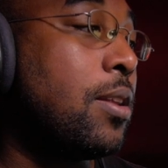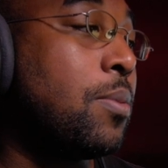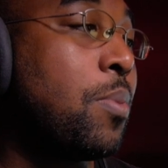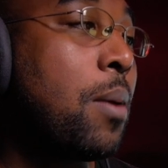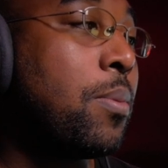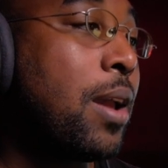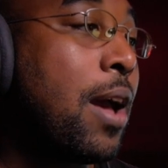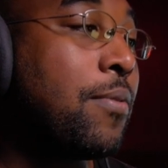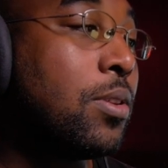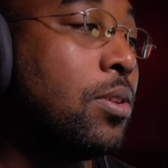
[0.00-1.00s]
To probably
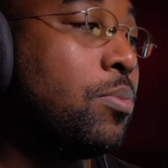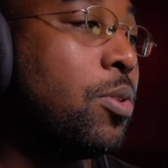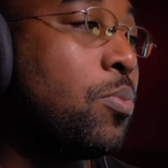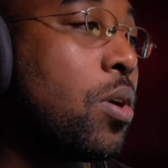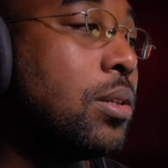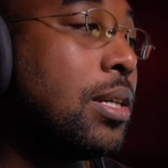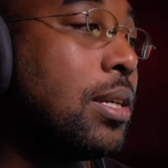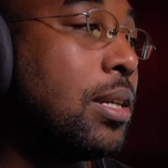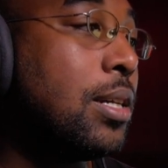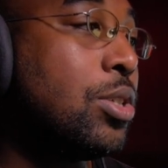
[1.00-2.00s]
have a little bit more
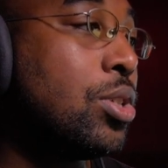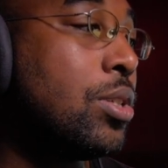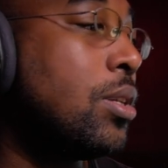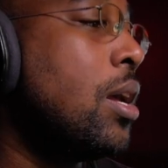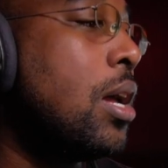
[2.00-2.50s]
articulation,